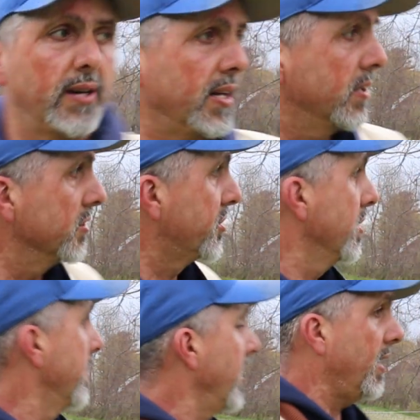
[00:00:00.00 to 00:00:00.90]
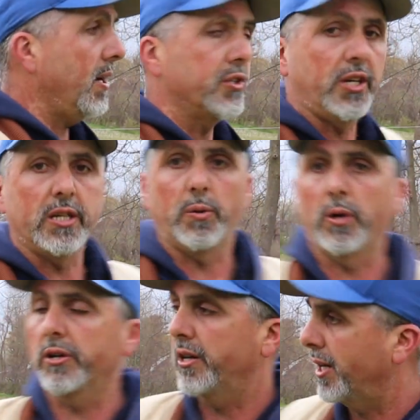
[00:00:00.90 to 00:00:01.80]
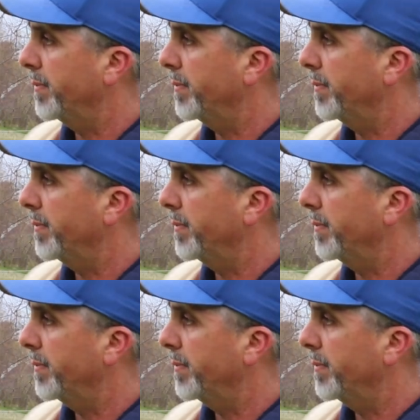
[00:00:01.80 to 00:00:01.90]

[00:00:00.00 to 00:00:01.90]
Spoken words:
I don't see my house anywhere here.